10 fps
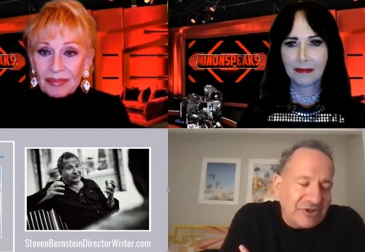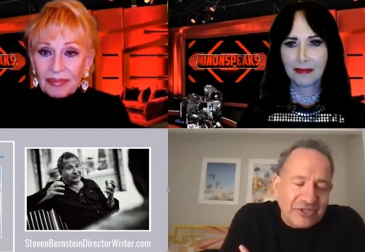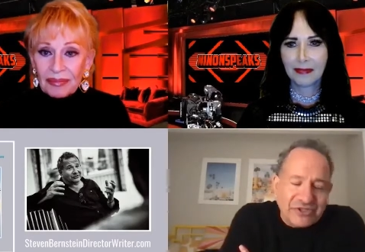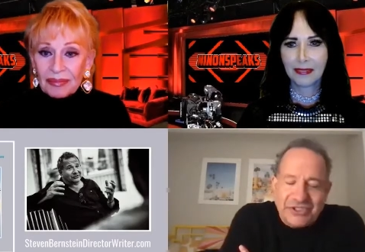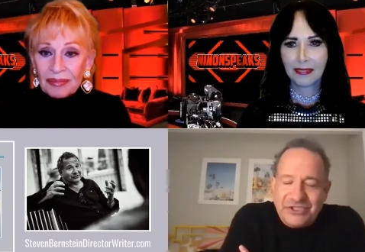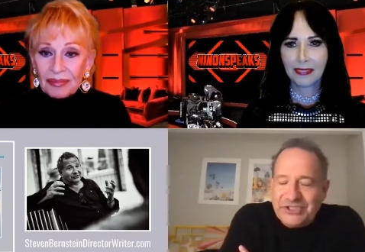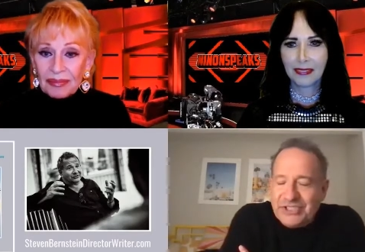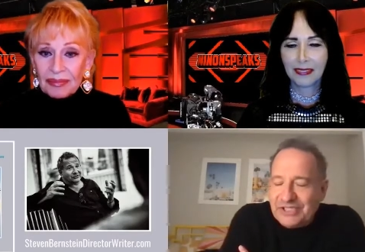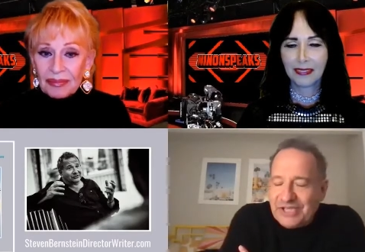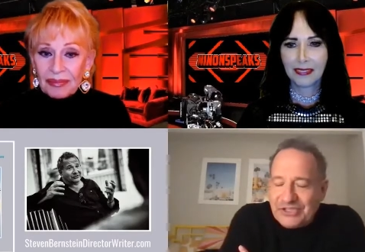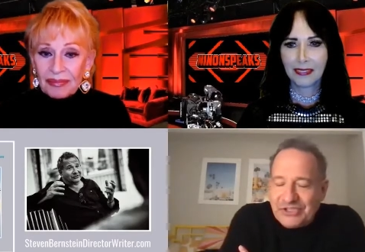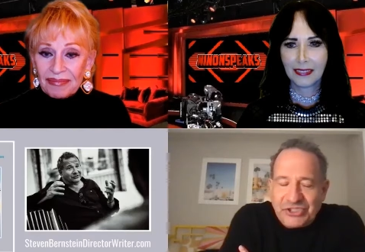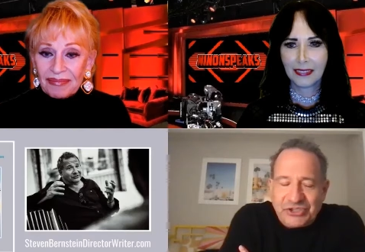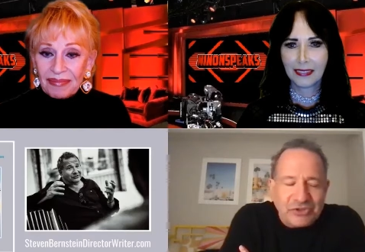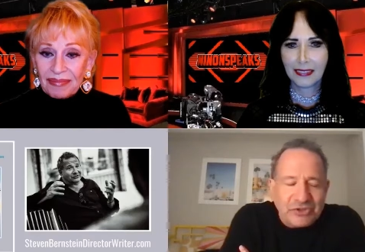Speaker 1: cousins and, and
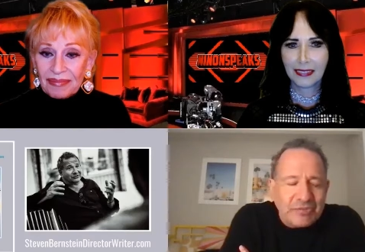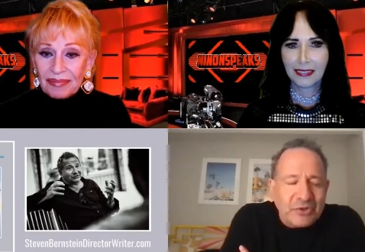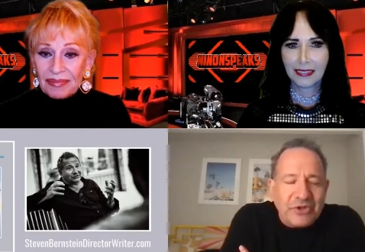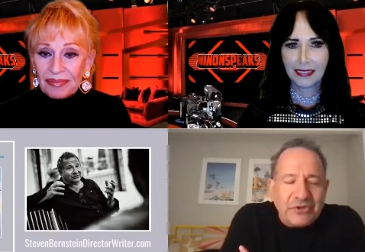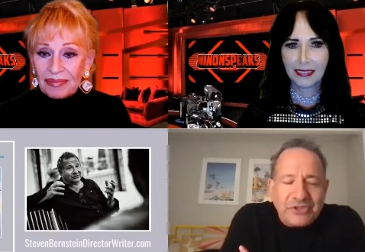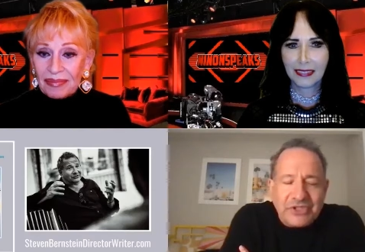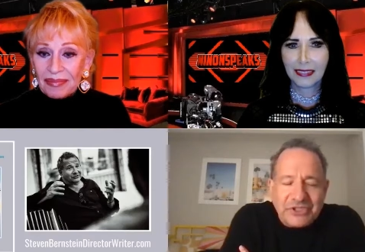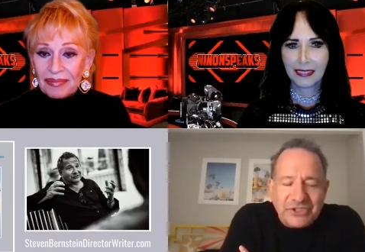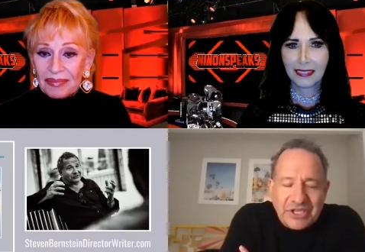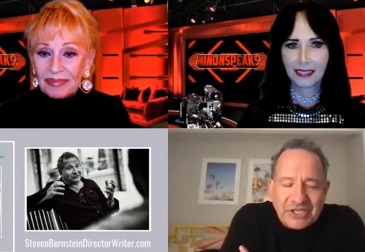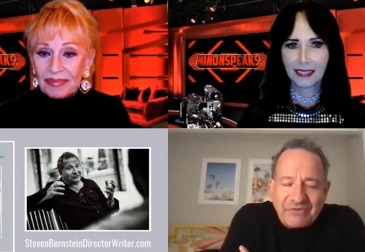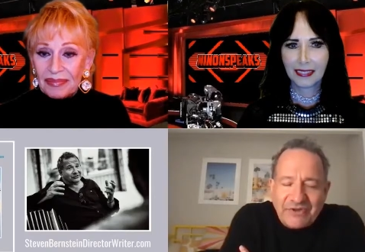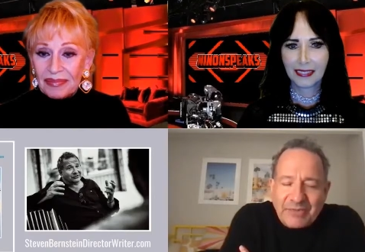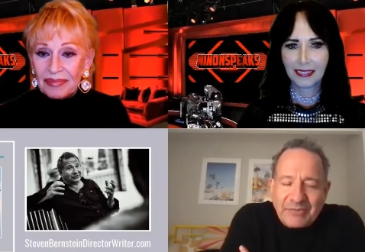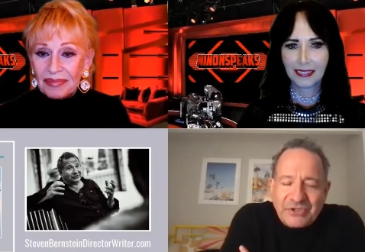sisters and brothers and extended
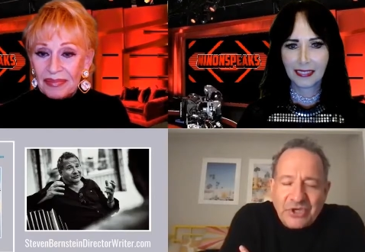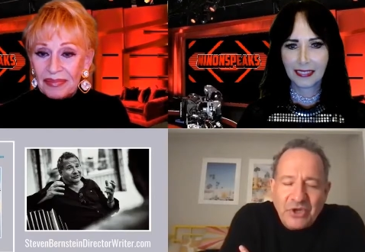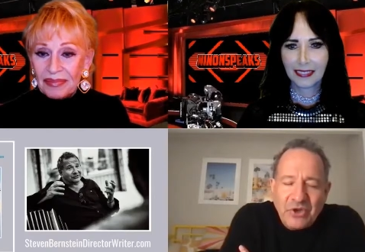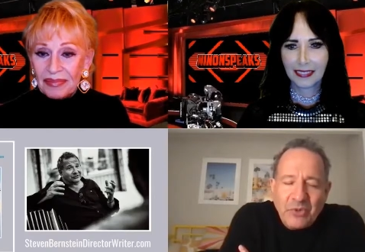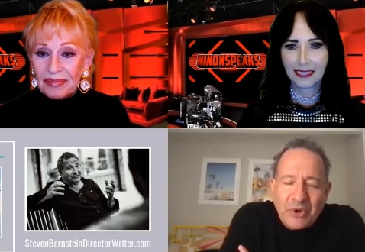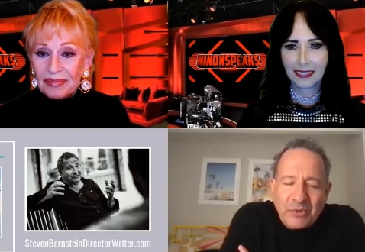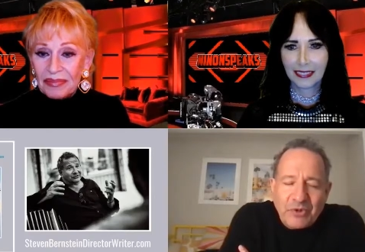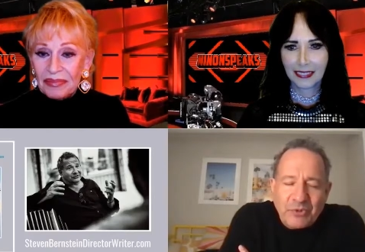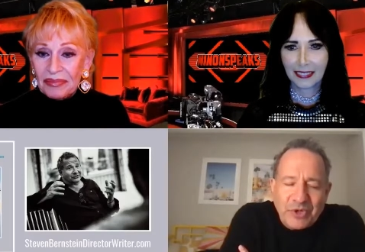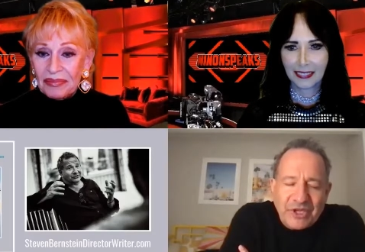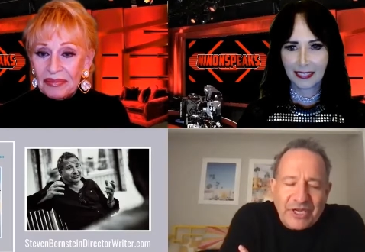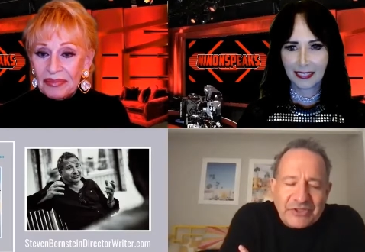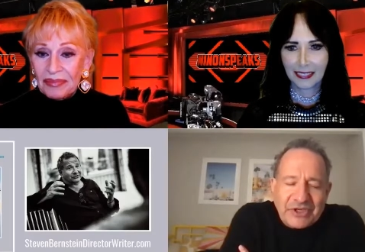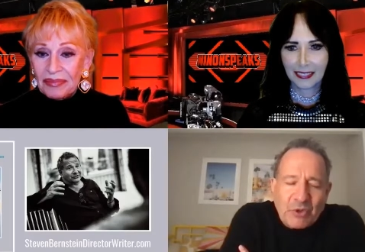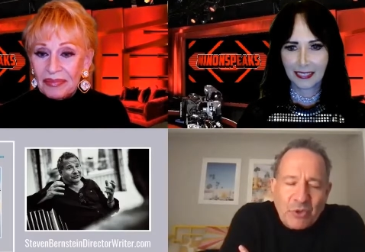families when we realize
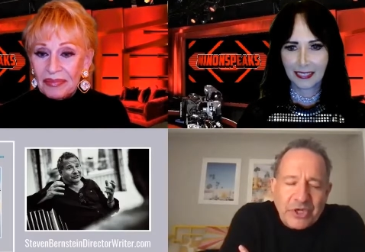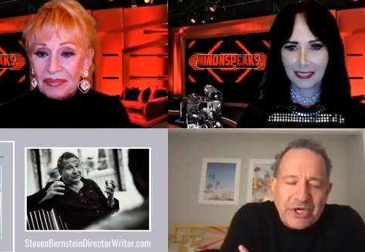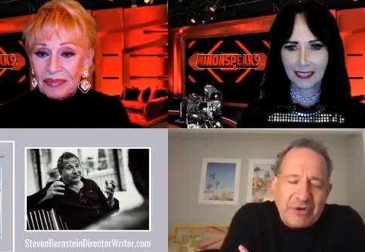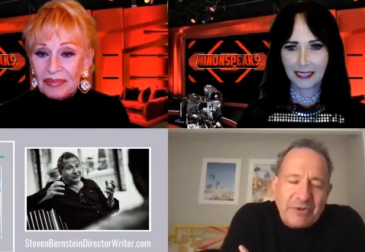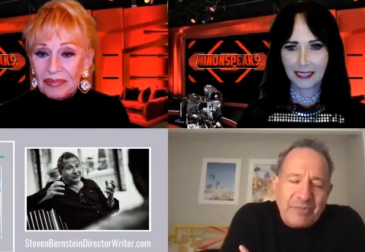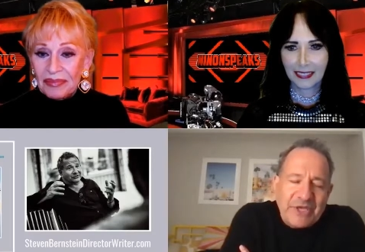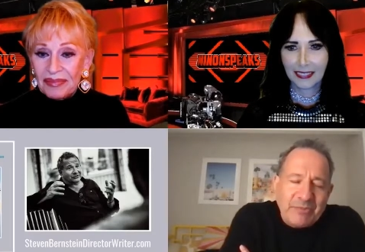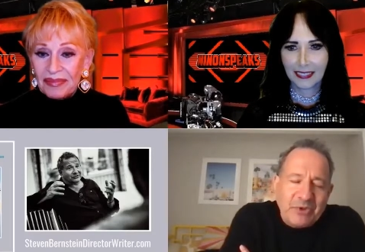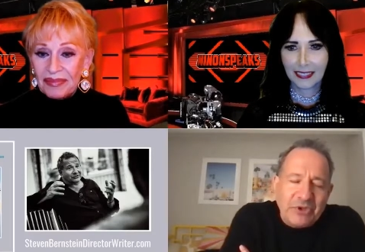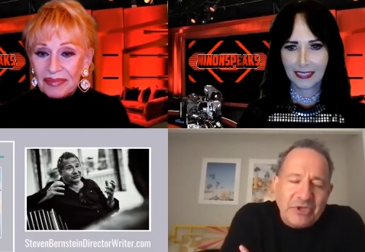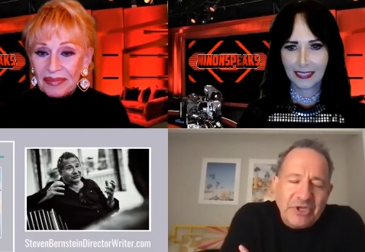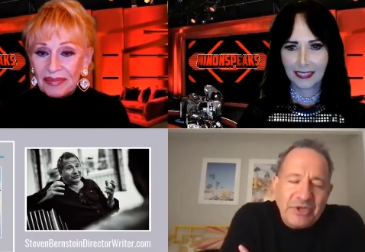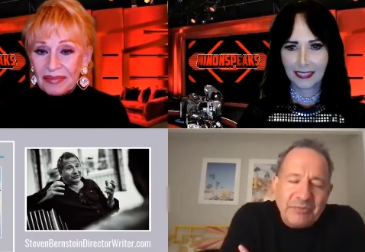that ordinary people